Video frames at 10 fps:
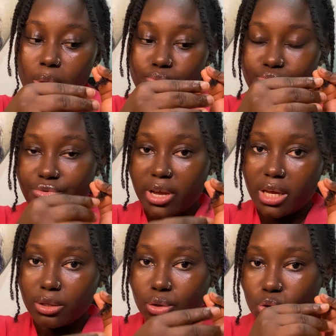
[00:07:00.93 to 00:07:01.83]

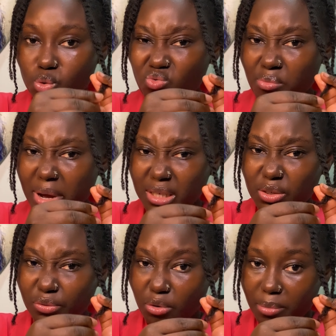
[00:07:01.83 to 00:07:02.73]
breaking too much
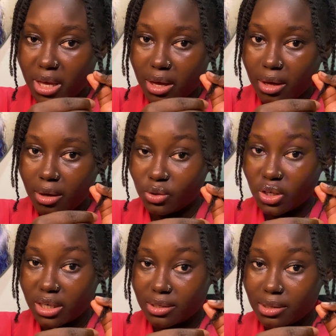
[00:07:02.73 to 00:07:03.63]
from here. Do you
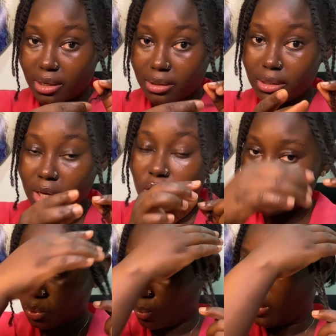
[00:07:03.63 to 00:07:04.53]
understand?
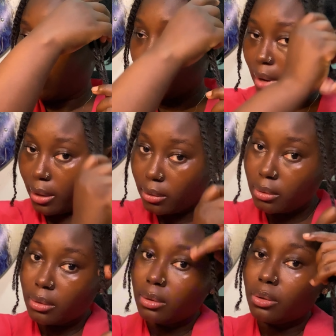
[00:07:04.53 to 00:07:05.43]
So when you are
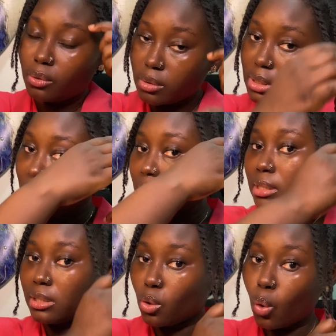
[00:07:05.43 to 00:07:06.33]

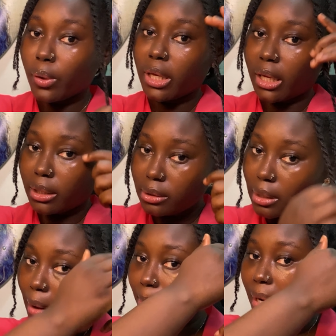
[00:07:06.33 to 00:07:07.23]
constantly going in
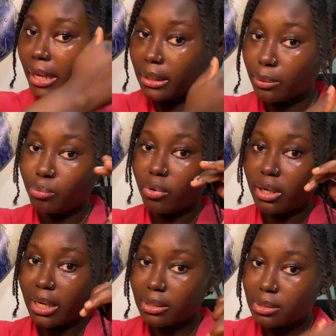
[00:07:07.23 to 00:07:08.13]
applying the
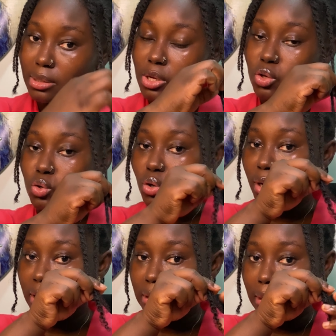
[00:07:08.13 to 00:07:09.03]
products, you don't
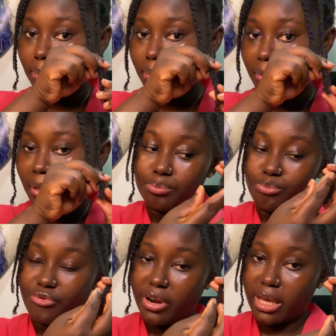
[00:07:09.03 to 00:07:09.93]
end up
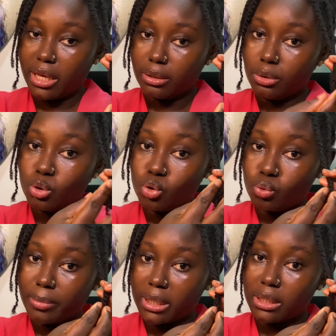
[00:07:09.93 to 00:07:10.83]
breaking
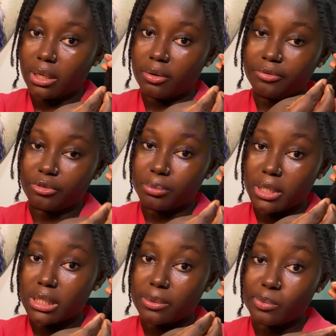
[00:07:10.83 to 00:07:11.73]
too much hair from the
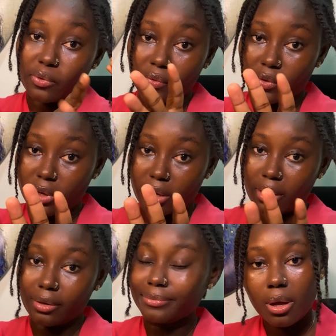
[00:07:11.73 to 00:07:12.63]
tips of your hair.
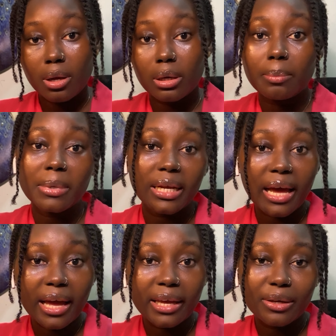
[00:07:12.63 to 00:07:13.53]
Number
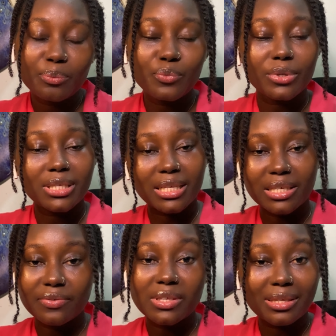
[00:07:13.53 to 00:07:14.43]
9,
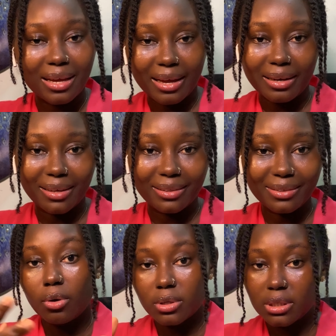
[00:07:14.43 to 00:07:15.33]
protective styling.
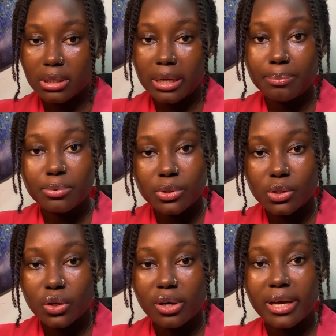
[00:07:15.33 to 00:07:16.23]
Consider
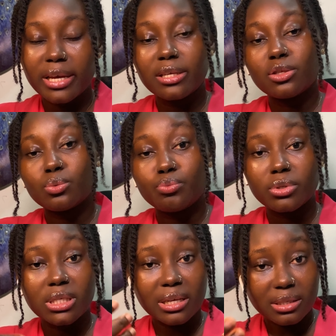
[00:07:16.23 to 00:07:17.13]
putting your hair into
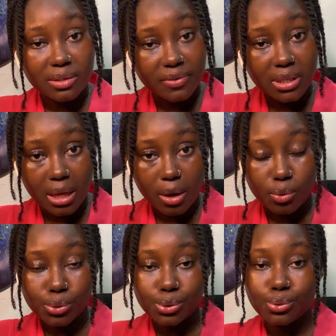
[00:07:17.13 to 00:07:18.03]
protective
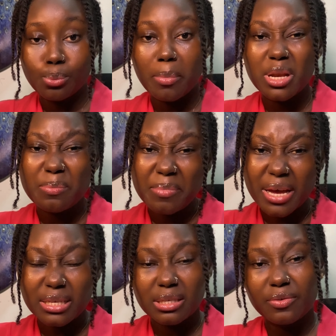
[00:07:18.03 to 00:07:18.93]
styles to
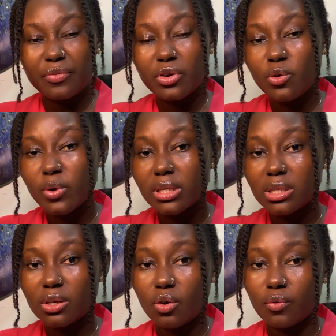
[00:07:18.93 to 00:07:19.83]
minimize the
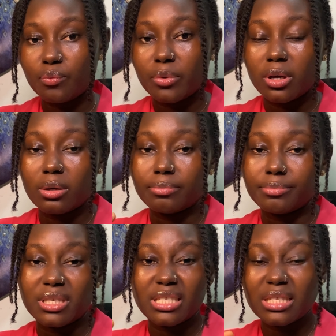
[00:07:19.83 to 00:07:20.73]
frequency of
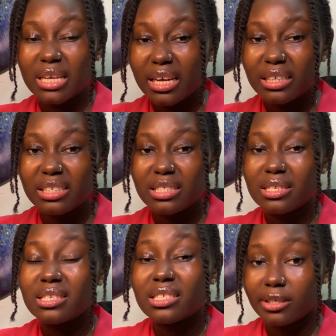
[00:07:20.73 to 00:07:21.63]
detangling
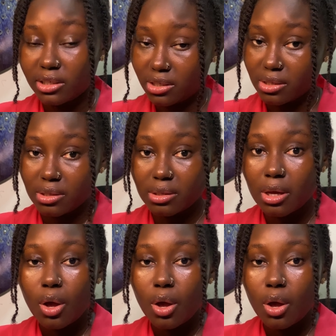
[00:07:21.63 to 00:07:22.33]
sections.